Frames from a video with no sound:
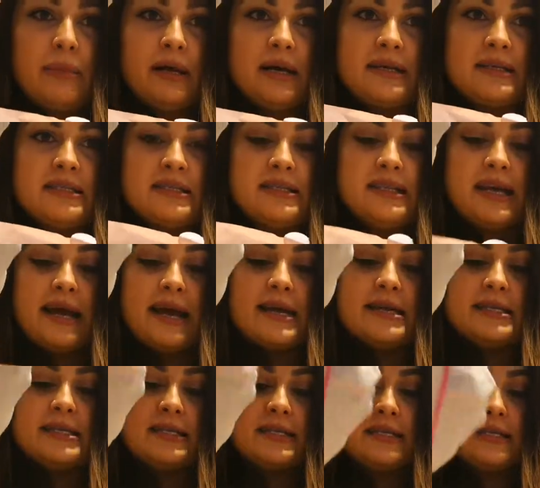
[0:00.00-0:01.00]
plus
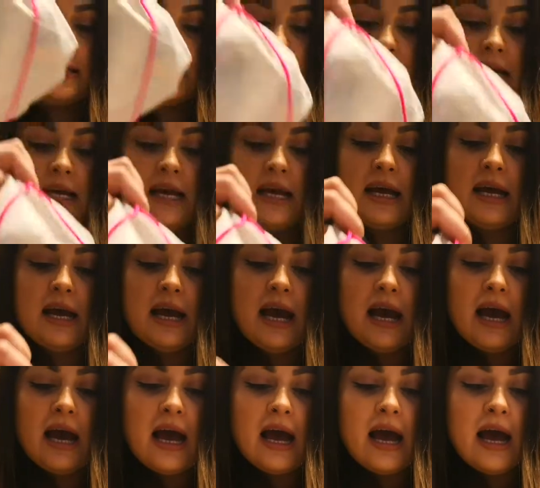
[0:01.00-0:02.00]
this.
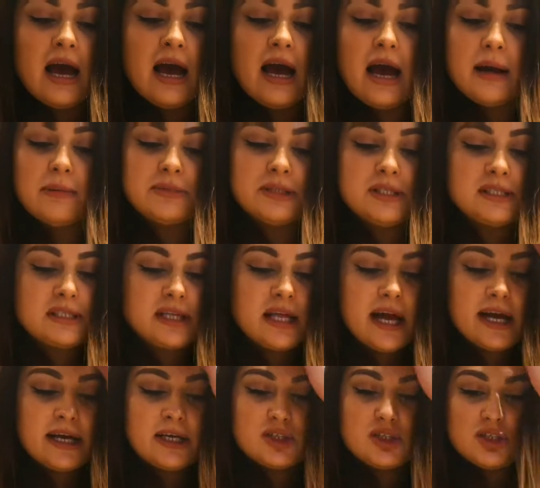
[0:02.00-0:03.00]
I'm just
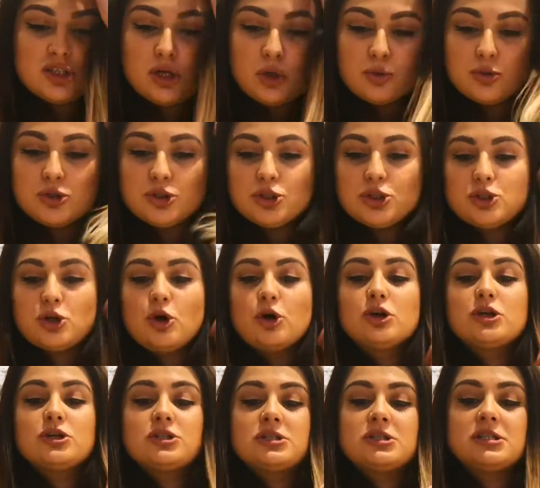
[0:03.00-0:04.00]
like so
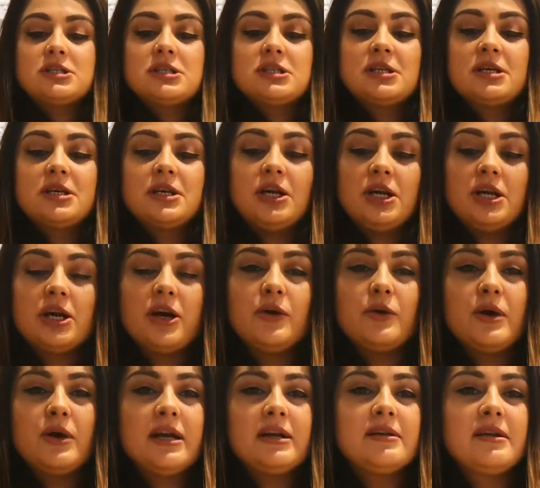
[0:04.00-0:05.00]
shocked, you
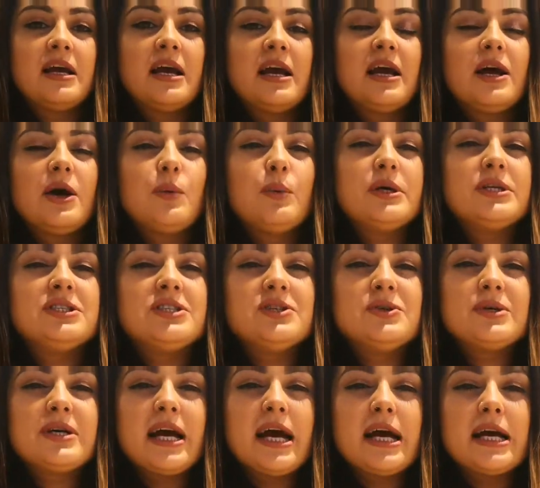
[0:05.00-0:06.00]
know. And we
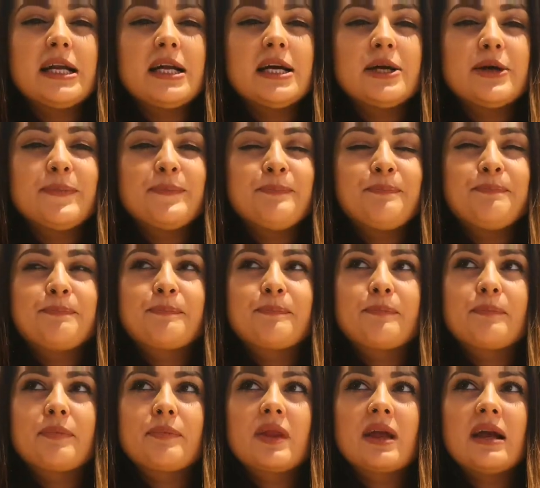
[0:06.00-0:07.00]
do kind
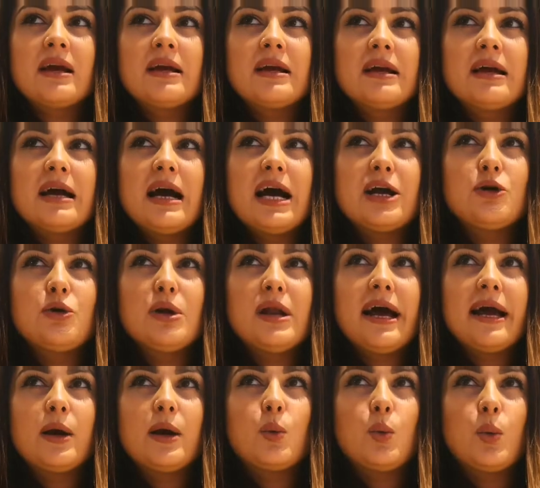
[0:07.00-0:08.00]
of, I don't
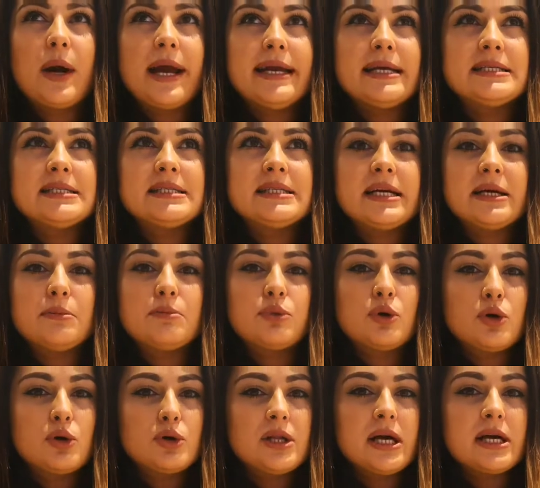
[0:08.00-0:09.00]
like wasting
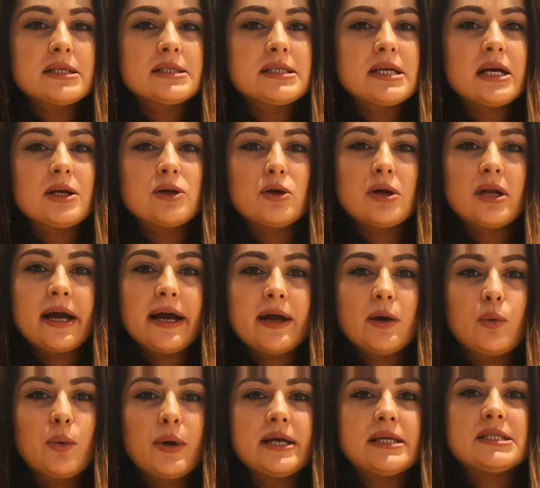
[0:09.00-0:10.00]
products, I don't
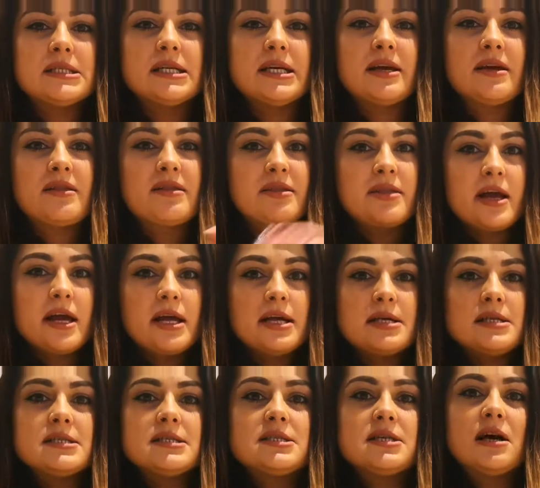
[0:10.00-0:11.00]
like wasting
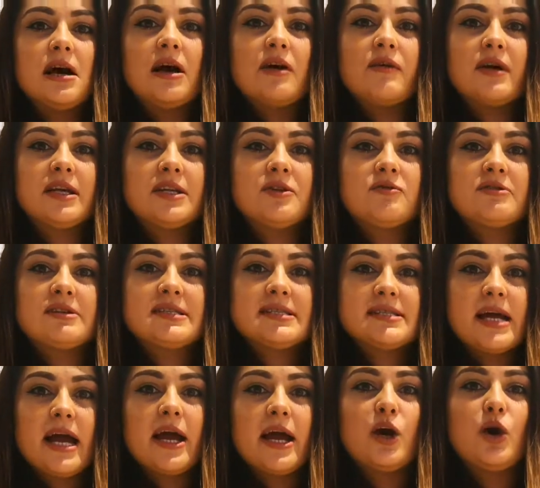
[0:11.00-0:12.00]
things. I rather
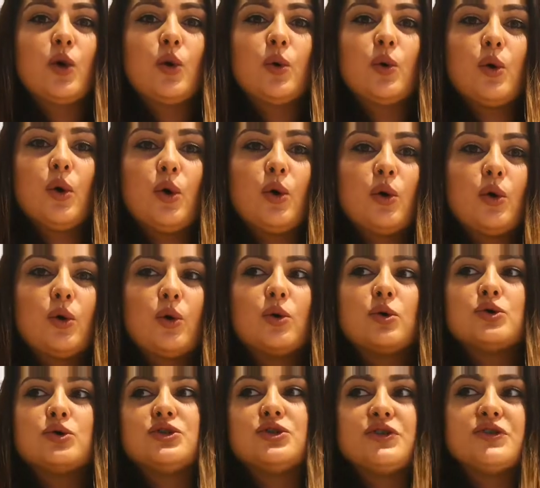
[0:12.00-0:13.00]
recycle
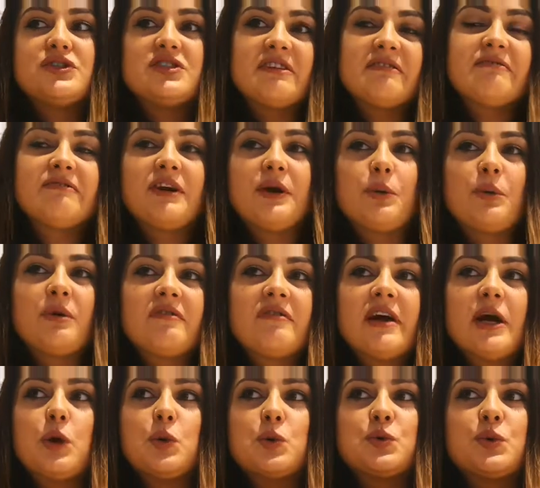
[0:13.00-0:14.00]
or do something with
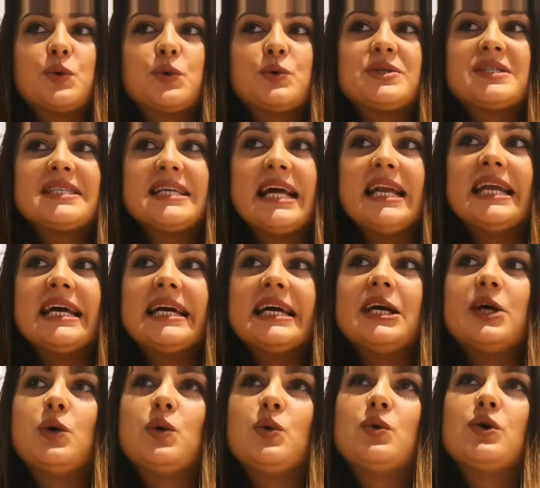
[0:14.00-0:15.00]
it, or sell
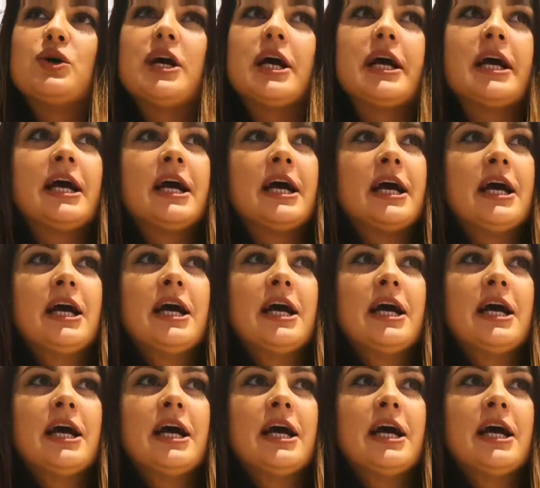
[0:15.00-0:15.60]
it, or,